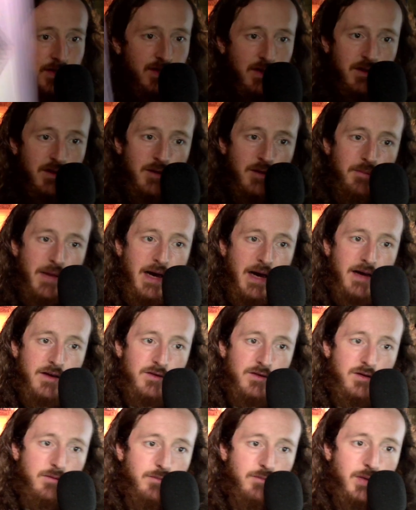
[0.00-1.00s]
on the back
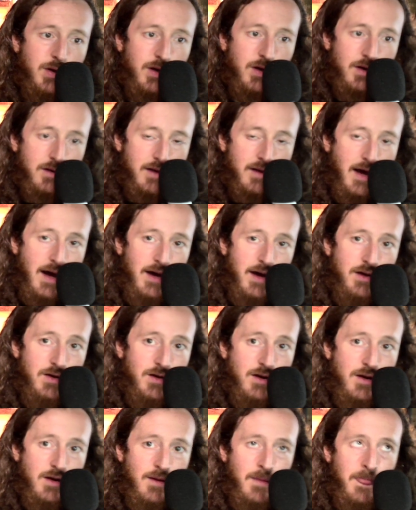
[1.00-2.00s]
of the book that
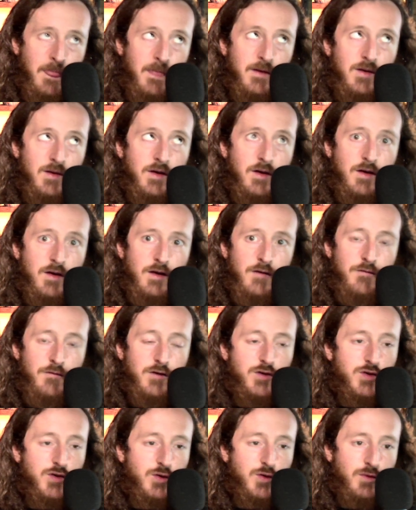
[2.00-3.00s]

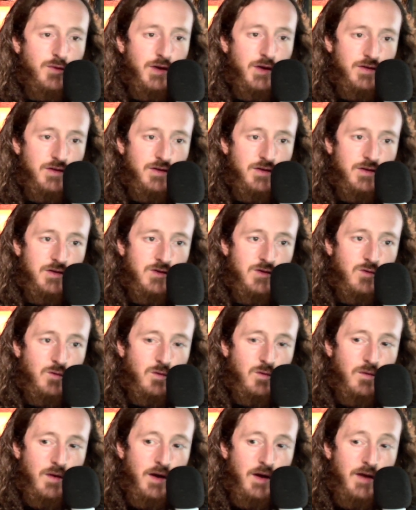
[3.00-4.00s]
for two reasons.
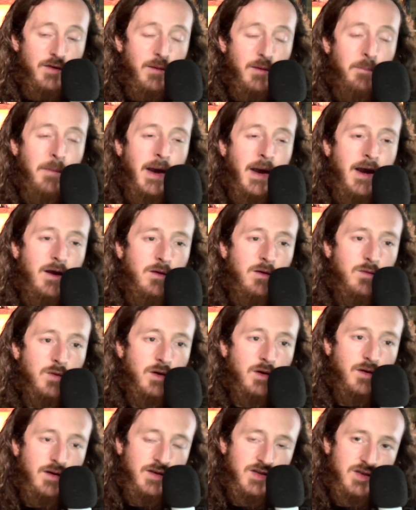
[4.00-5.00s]
And the main
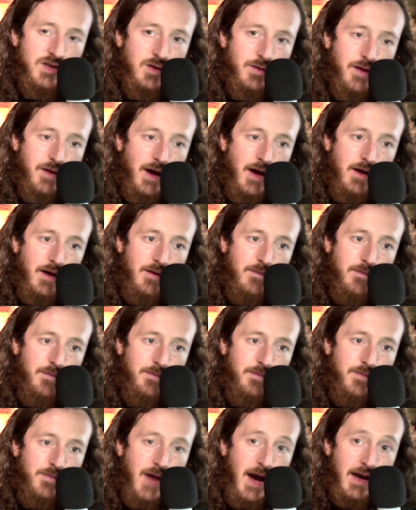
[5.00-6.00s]
one is so that
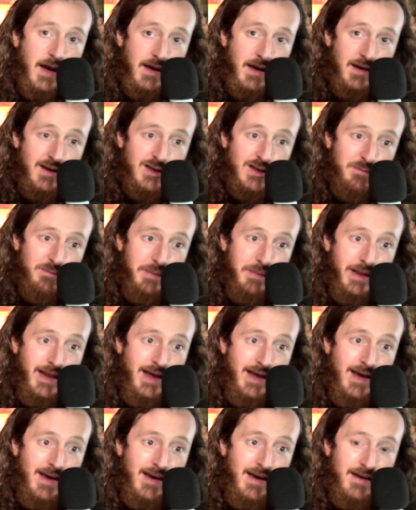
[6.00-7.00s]
I can
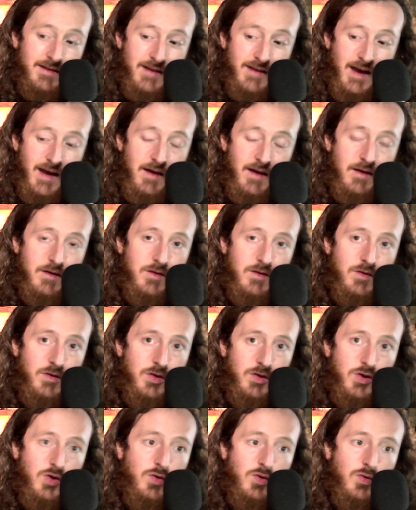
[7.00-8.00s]
explain that
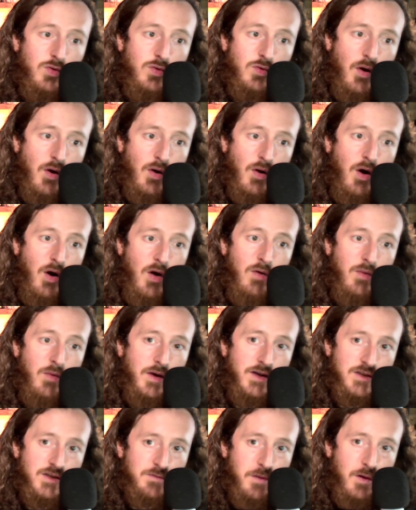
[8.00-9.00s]
you are
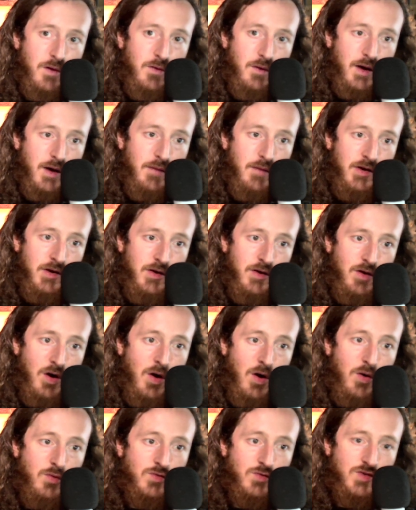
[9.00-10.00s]
always programming your
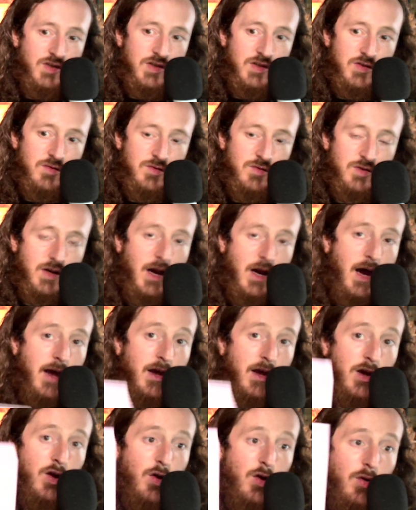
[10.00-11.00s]
own sigils, and I
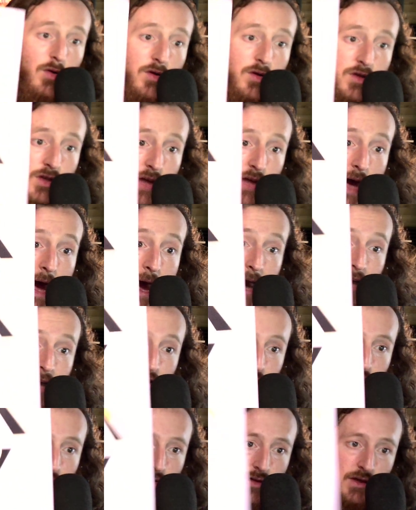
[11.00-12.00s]
encourage to
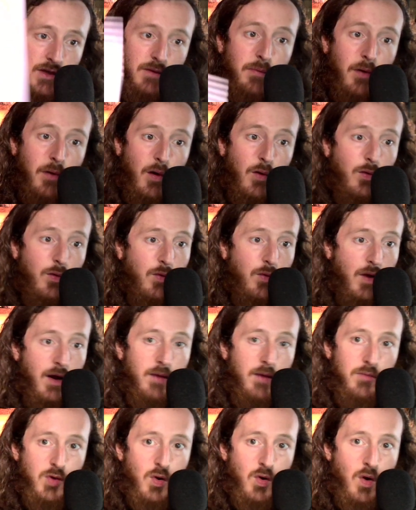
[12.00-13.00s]
actually
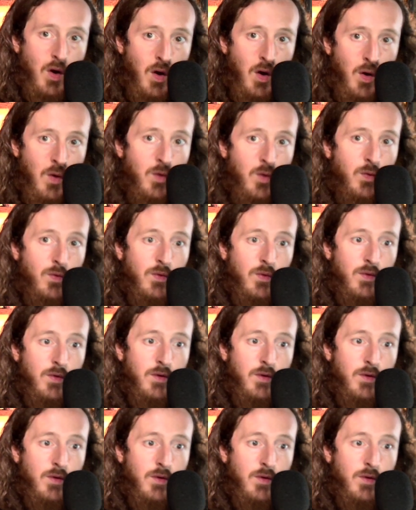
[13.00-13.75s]
program your own